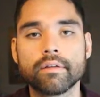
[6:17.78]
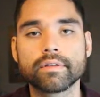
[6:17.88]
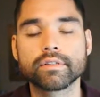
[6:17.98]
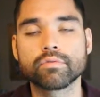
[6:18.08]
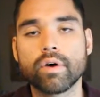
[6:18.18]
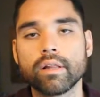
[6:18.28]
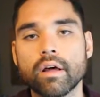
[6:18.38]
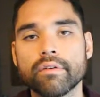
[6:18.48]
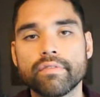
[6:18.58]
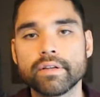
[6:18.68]
This is why a
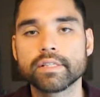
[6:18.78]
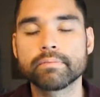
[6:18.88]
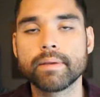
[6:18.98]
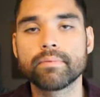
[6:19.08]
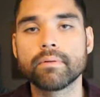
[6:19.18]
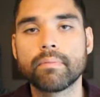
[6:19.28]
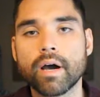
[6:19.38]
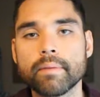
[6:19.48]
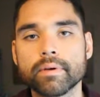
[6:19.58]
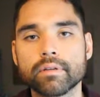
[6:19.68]
lot of fitness people and
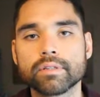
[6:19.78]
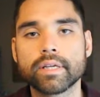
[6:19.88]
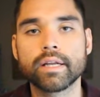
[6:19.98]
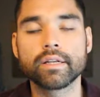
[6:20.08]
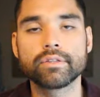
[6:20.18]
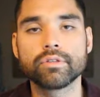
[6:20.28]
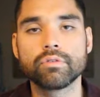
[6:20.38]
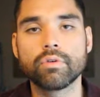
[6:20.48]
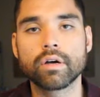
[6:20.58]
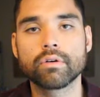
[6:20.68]
bodybuilders tend
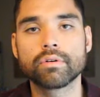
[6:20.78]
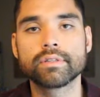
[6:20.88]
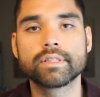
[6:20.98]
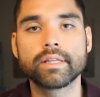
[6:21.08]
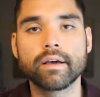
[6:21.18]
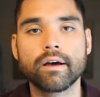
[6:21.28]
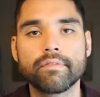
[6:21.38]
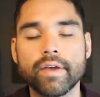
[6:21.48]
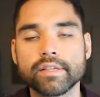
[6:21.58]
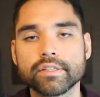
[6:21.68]
to go in
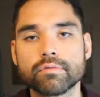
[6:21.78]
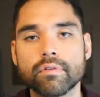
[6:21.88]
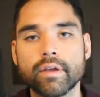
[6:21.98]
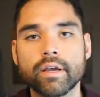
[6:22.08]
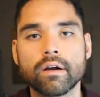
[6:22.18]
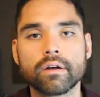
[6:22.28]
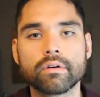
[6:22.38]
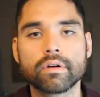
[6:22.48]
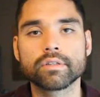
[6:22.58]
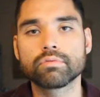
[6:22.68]
phases where they are
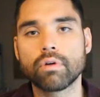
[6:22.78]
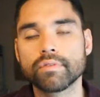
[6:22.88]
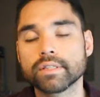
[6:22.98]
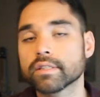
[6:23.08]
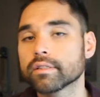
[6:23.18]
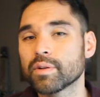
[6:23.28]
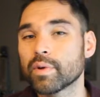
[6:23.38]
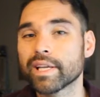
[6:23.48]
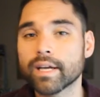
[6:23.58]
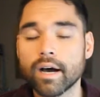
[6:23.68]
going a 12 to 16
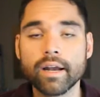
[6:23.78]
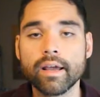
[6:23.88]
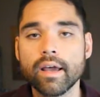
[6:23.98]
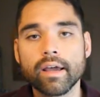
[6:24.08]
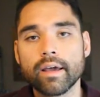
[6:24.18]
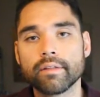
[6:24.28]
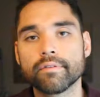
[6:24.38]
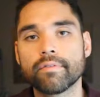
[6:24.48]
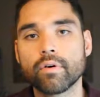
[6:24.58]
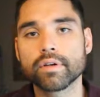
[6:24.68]
week cut, and their
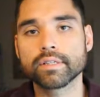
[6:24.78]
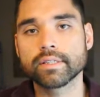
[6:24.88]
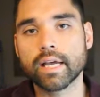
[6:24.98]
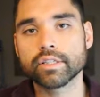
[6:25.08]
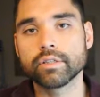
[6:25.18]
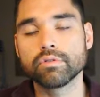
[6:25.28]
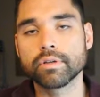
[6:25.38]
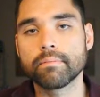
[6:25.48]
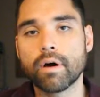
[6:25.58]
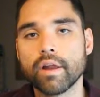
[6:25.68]
focus is actually
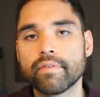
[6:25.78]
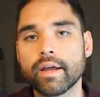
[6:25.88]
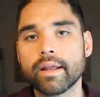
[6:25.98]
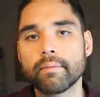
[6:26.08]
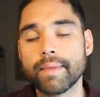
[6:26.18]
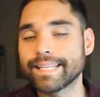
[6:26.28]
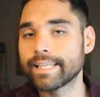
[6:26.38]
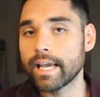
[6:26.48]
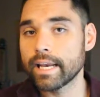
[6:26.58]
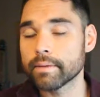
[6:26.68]
losing body fat and
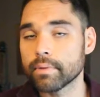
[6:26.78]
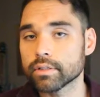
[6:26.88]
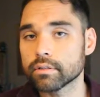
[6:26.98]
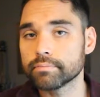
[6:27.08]
maintaining muscle.